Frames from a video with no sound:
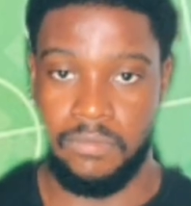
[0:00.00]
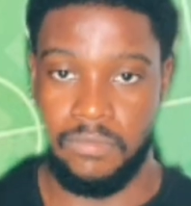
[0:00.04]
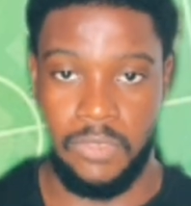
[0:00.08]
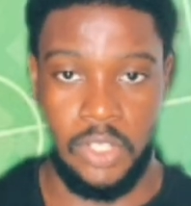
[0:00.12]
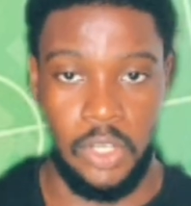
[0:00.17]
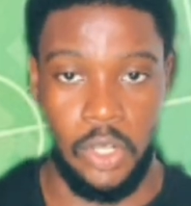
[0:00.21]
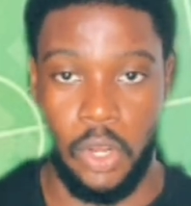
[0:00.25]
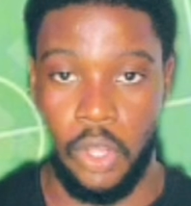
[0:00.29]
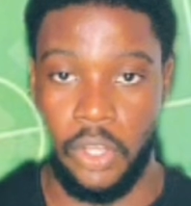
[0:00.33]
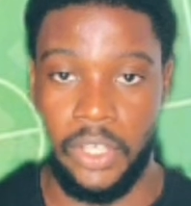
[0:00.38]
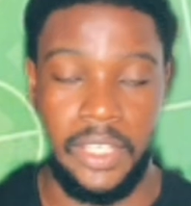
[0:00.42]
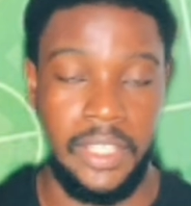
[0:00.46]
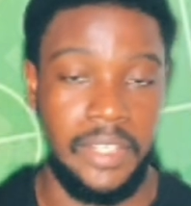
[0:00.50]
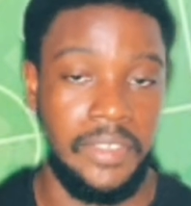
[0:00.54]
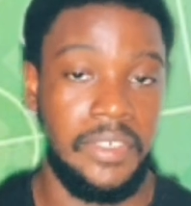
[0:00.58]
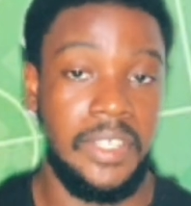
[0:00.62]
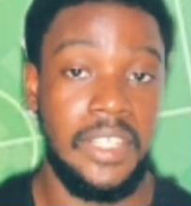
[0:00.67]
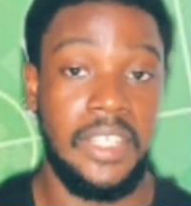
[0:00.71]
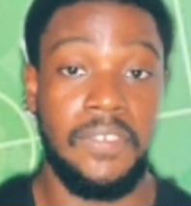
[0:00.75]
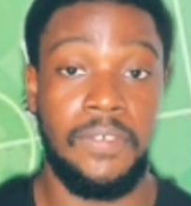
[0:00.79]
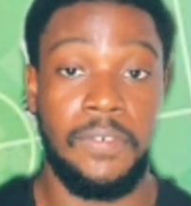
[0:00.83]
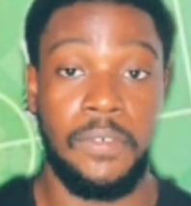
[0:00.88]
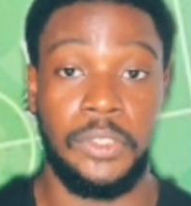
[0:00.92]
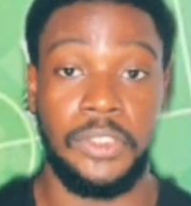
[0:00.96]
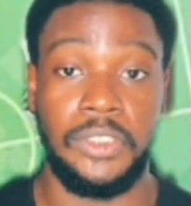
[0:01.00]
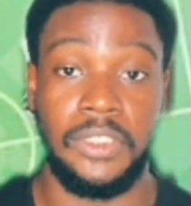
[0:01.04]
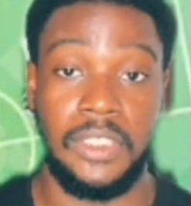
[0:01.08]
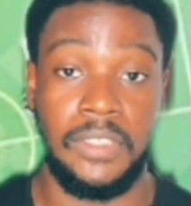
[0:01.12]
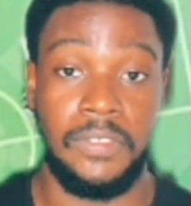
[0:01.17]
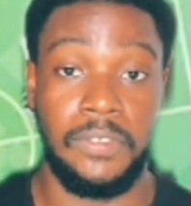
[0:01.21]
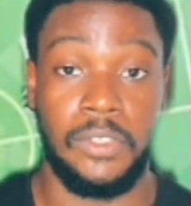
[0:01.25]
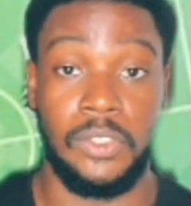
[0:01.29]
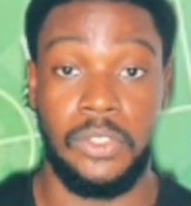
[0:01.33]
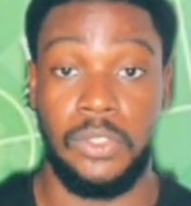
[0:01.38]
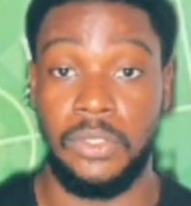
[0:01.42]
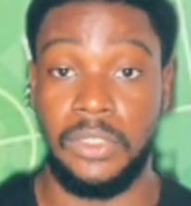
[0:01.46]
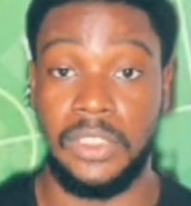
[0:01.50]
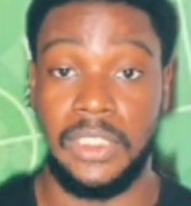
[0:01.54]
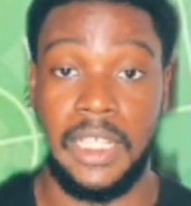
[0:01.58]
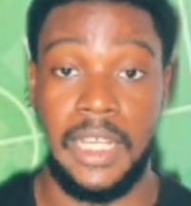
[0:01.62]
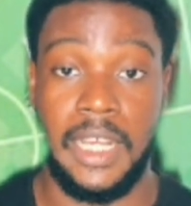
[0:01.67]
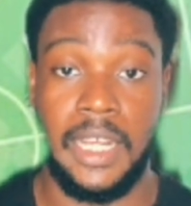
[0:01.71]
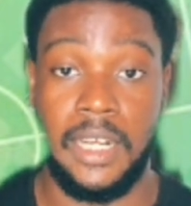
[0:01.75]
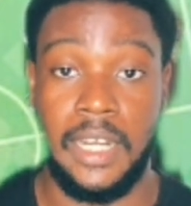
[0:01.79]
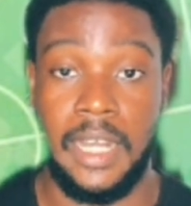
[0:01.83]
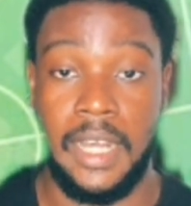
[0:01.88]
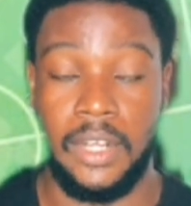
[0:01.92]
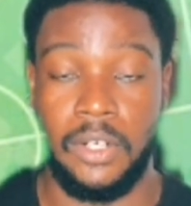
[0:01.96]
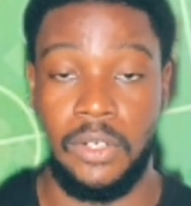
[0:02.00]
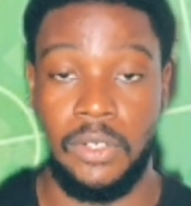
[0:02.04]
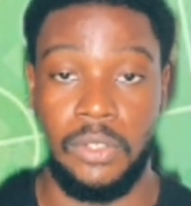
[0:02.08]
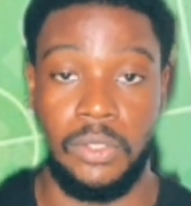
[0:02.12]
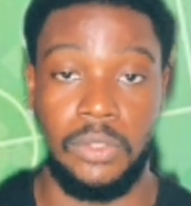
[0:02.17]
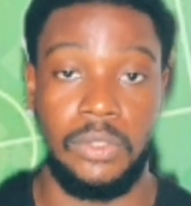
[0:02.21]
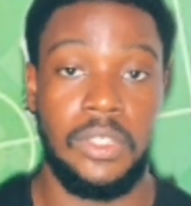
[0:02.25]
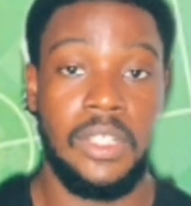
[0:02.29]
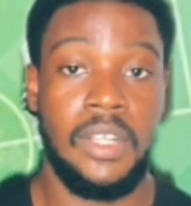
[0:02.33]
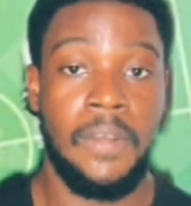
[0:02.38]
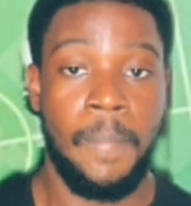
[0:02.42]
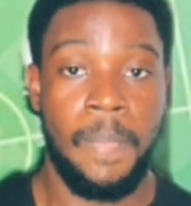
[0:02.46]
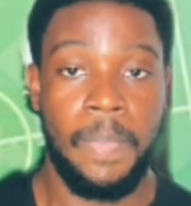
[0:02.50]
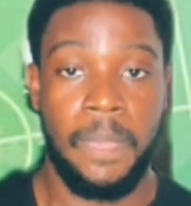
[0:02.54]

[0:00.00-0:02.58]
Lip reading: lucky, really fortunate for those that had Arnold.